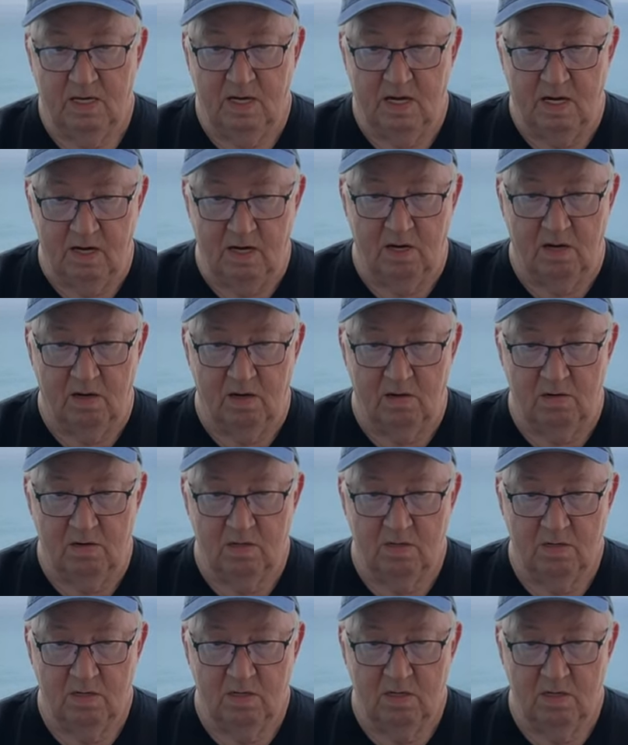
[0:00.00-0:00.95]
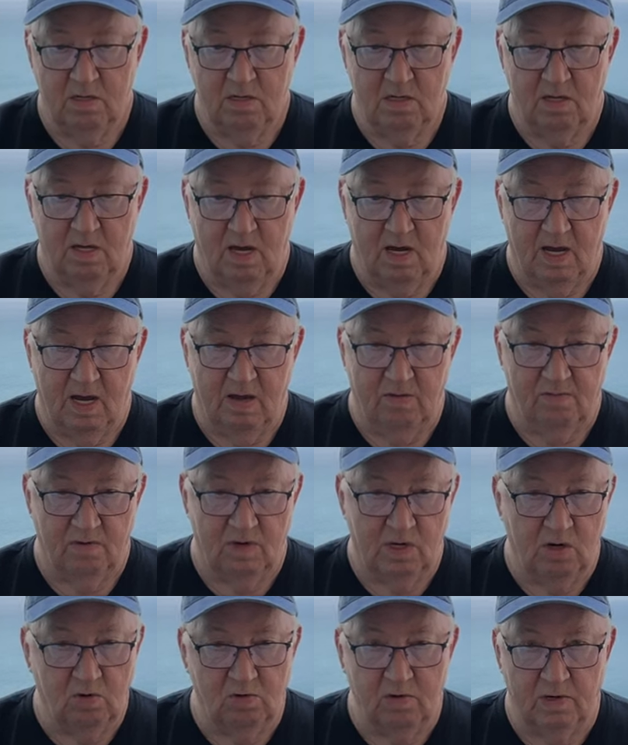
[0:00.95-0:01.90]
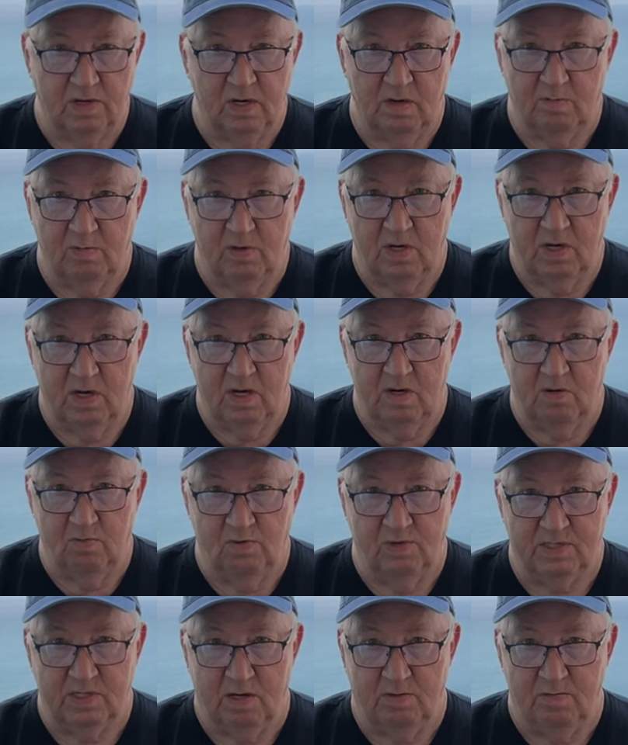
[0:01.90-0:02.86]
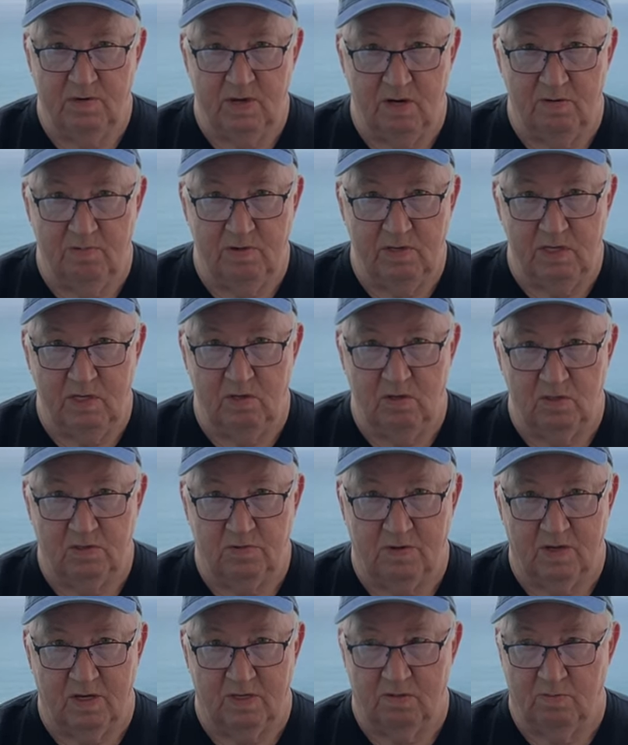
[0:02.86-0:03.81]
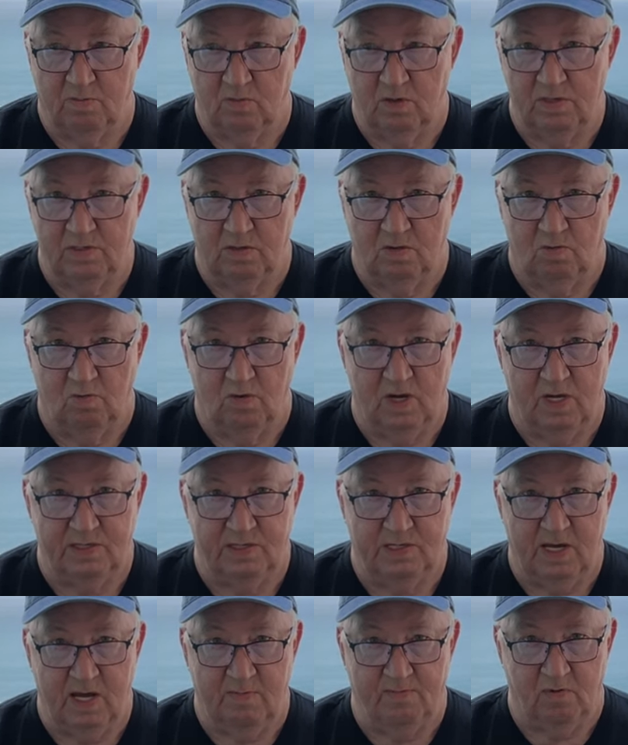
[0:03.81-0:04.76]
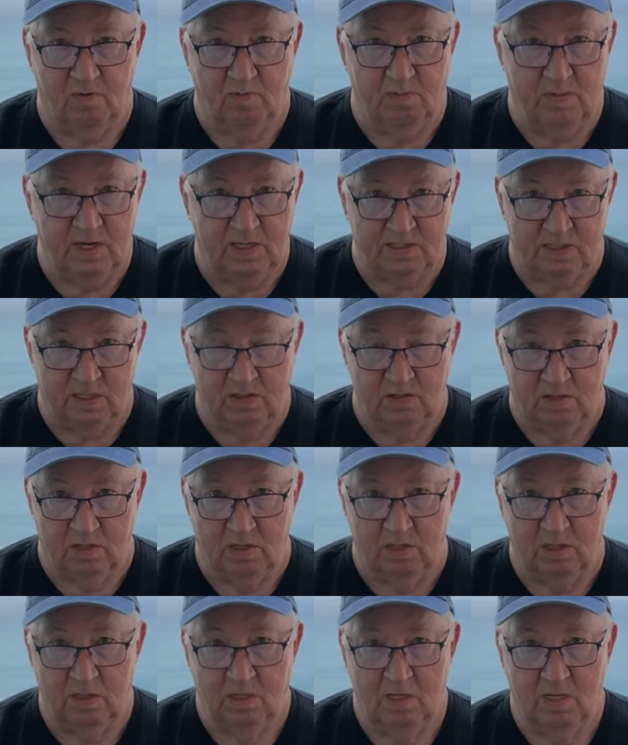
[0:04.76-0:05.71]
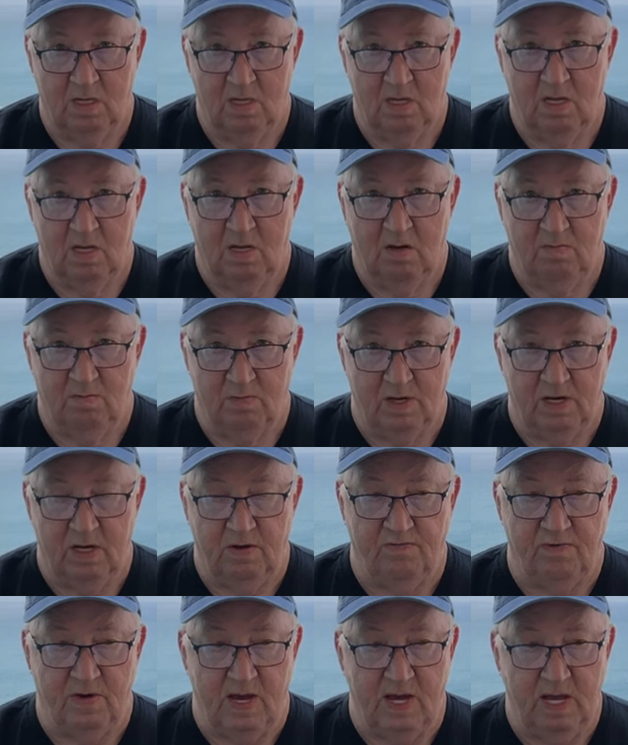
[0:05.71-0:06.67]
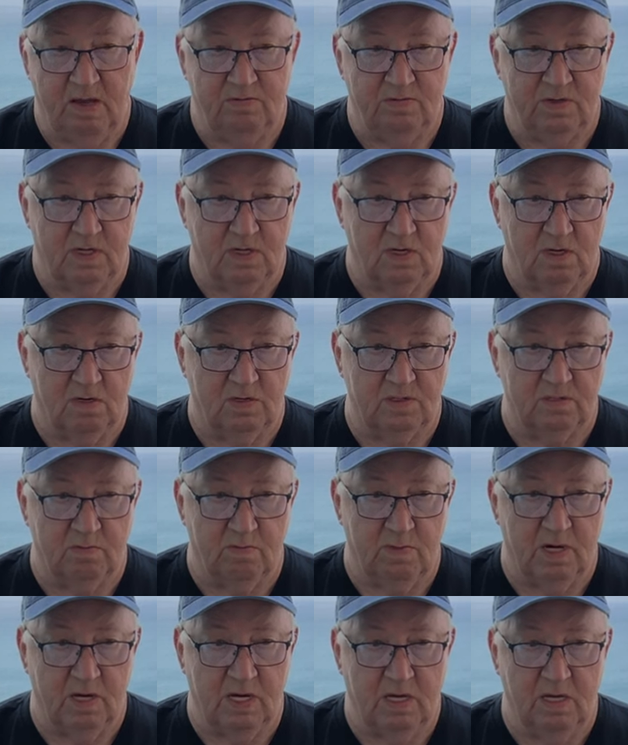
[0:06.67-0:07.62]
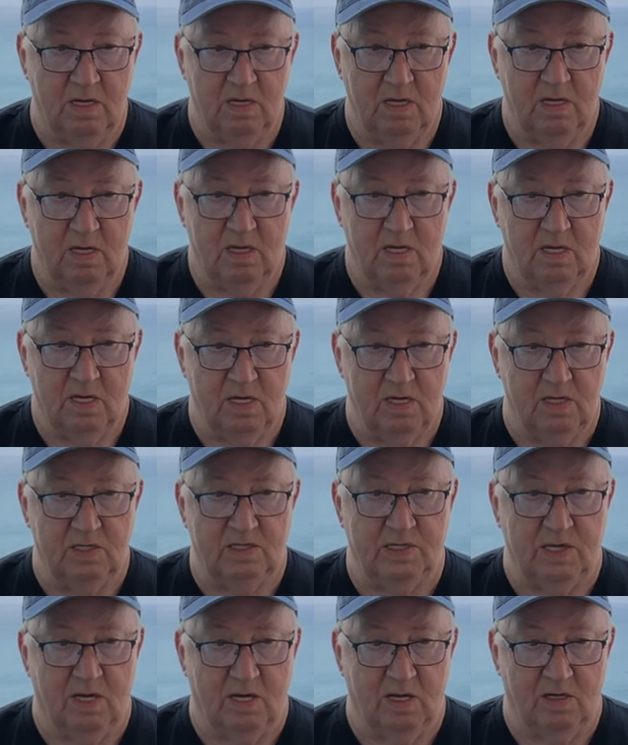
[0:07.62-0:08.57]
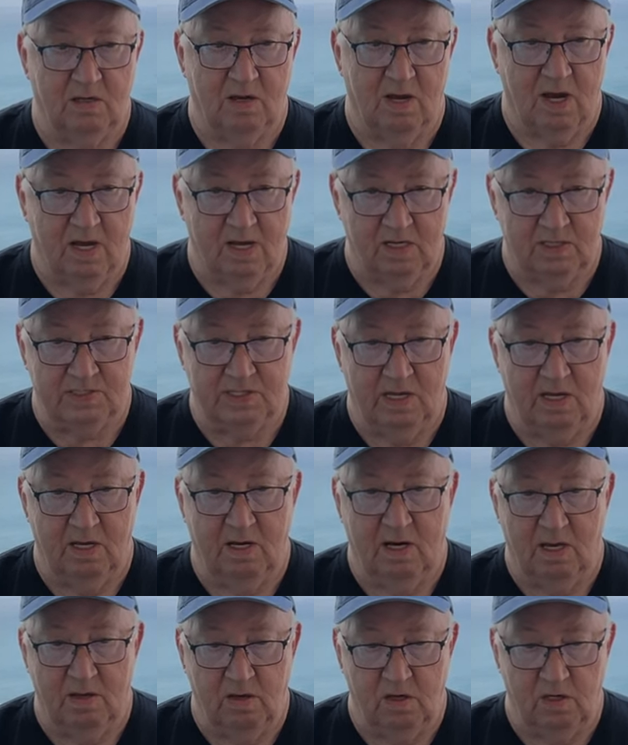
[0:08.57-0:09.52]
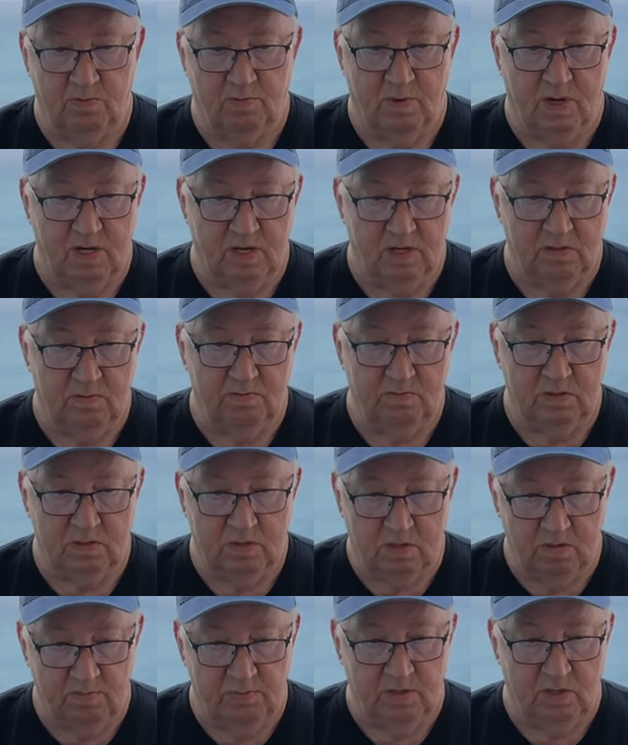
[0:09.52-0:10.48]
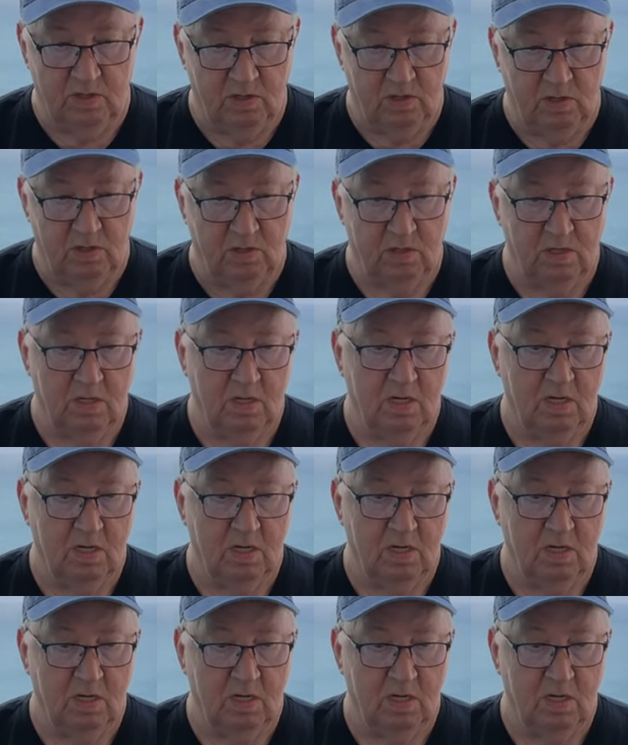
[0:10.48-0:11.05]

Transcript: Here, I have a local number here, which I've never used because I'm always on WhatsApp or Messenger. But if I have to call somebody in the States, like I said, I use my computer